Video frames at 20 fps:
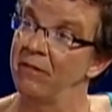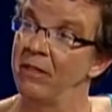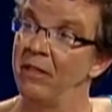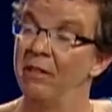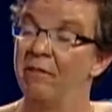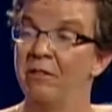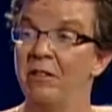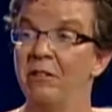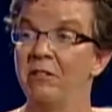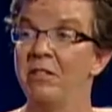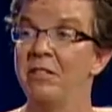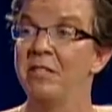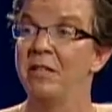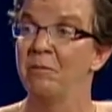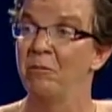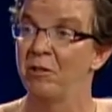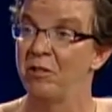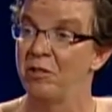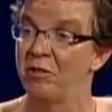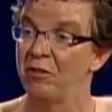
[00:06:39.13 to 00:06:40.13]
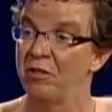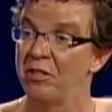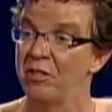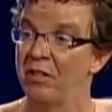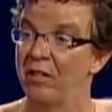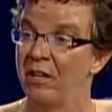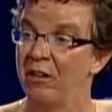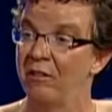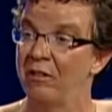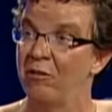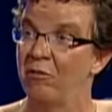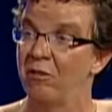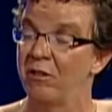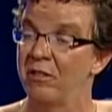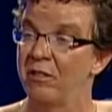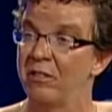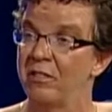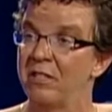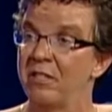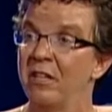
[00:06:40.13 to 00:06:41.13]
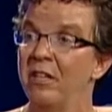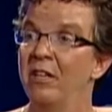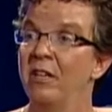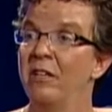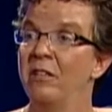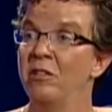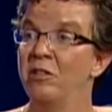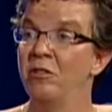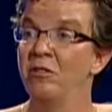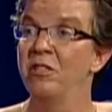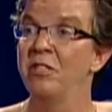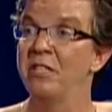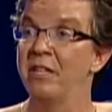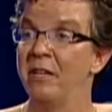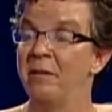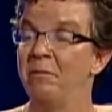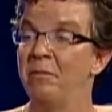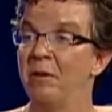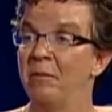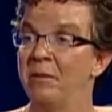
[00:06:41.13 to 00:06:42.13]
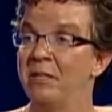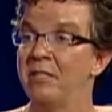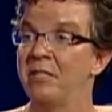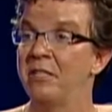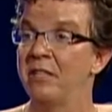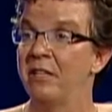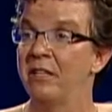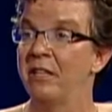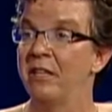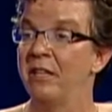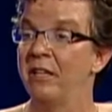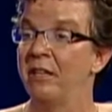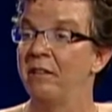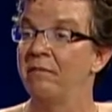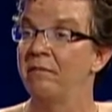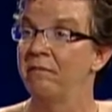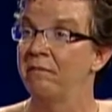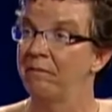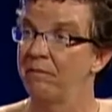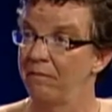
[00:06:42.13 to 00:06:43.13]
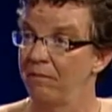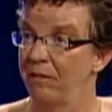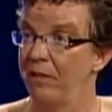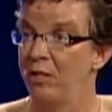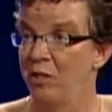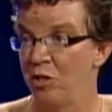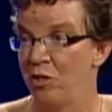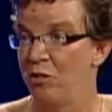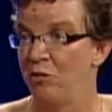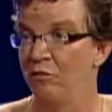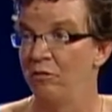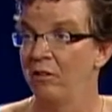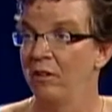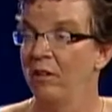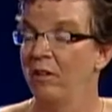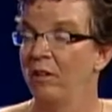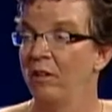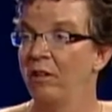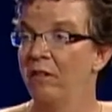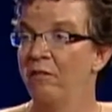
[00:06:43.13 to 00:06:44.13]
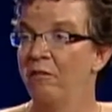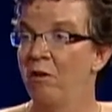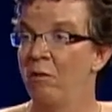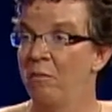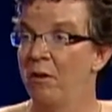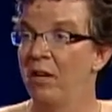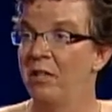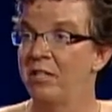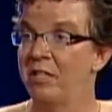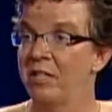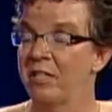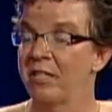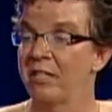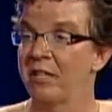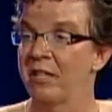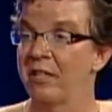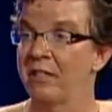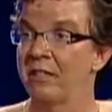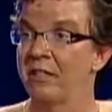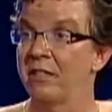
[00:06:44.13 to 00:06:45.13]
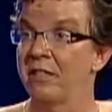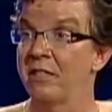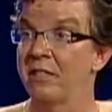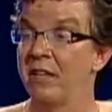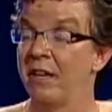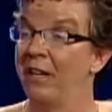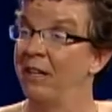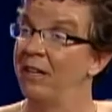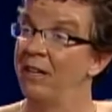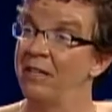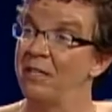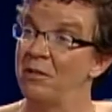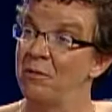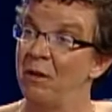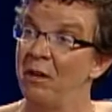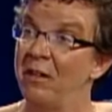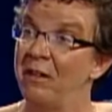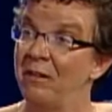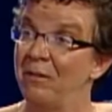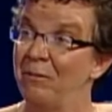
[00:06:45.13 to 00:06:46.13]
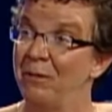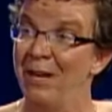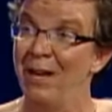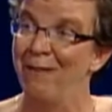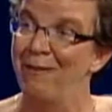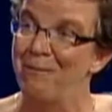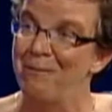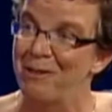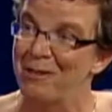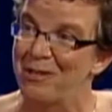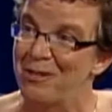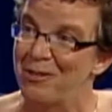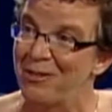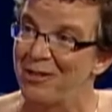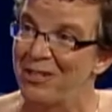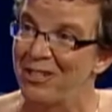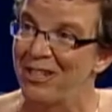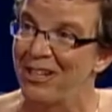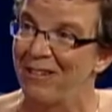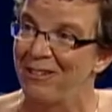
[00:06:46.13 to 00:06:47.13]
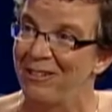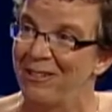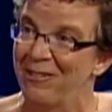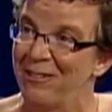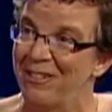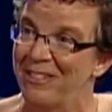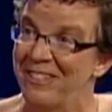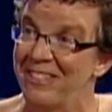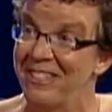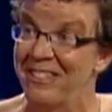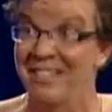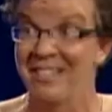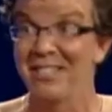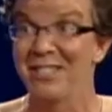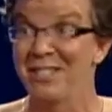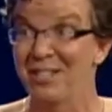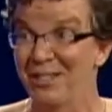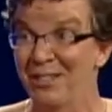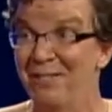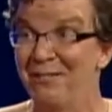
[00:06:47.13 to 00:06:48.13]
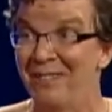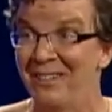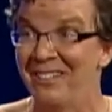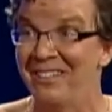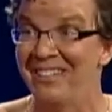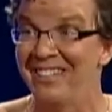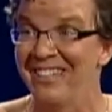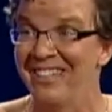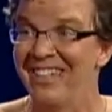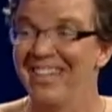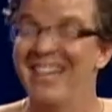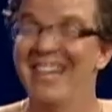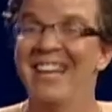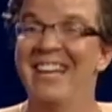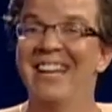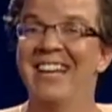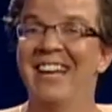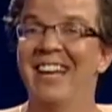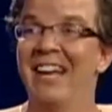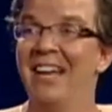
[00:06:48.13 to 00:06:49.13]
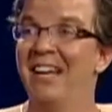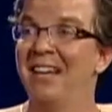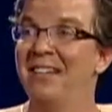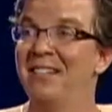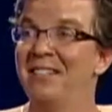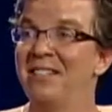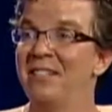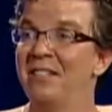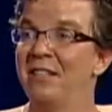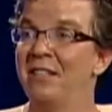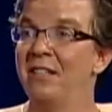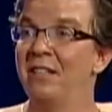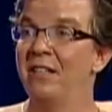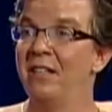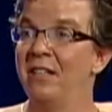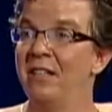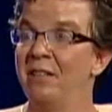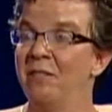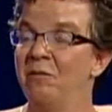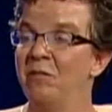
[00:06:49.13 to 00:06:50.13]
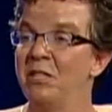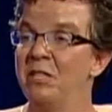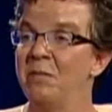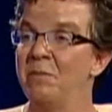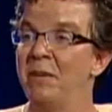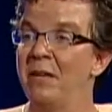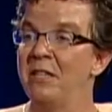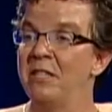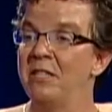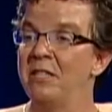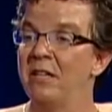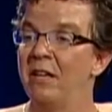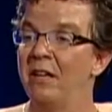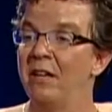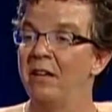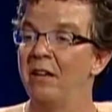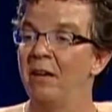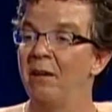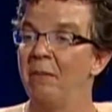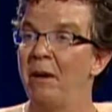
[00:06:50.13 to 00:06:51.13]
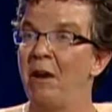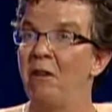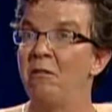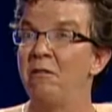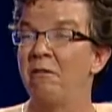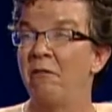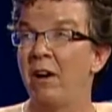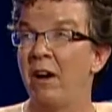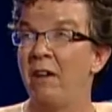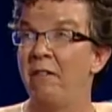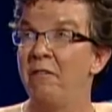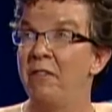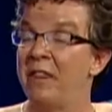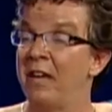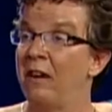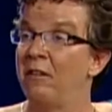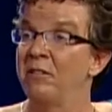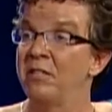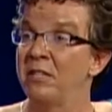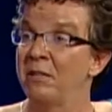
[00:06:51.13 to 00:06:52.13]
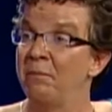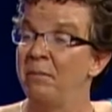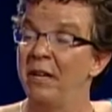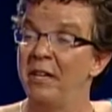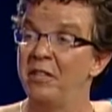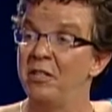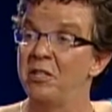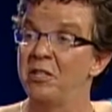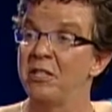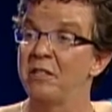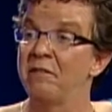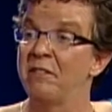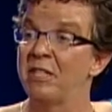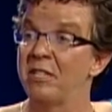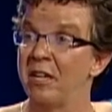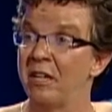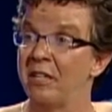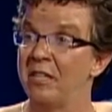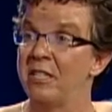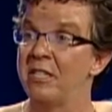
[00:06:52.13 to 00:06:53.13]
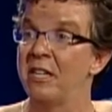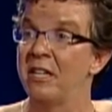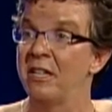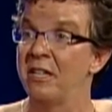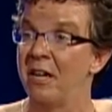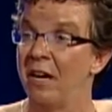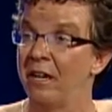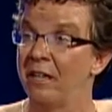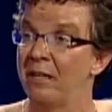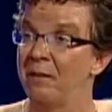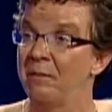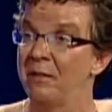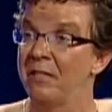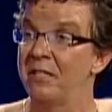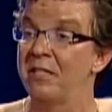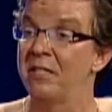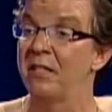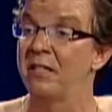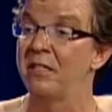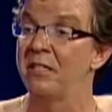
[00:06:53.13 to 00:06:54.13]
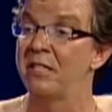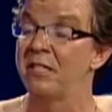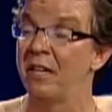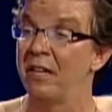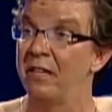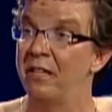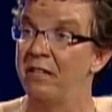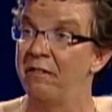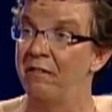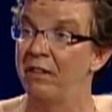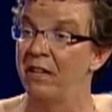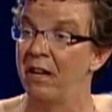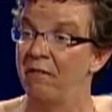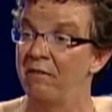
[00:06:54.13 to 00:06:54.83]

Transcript: if there is a more stringent county ordinance, to the site permits that they issue for projects like this. And guess what? We have a more stringent county ordinance, and it's a good one. And it was based on about 5,000 pages of studies and documents and scientific